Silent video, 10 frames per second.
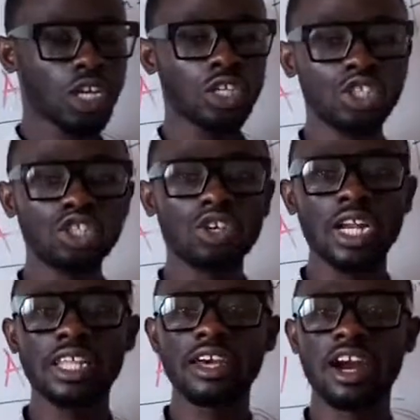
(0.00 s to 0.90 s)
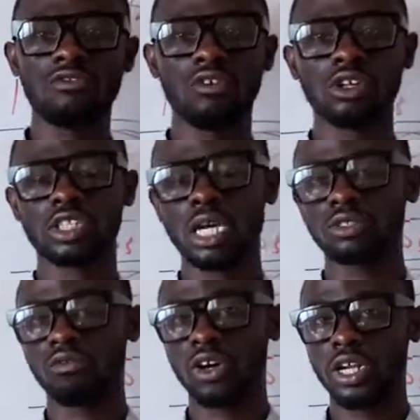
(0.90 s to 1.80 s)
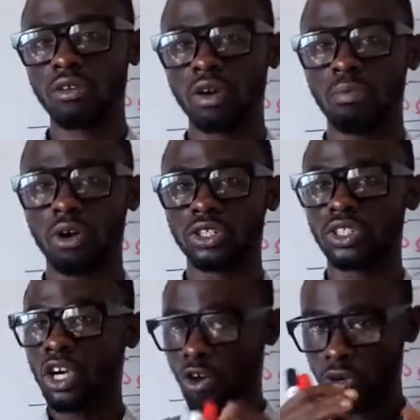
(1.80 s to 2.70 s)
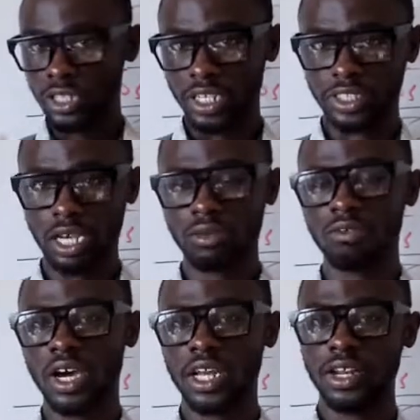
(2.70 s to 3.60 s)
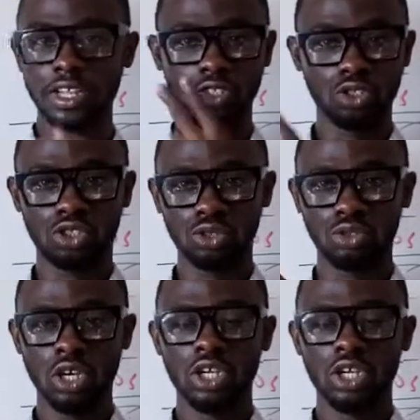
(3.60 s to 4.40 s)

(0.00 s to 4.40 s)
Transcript: Usually there are 4 types of audit reports which are subdivided into 2.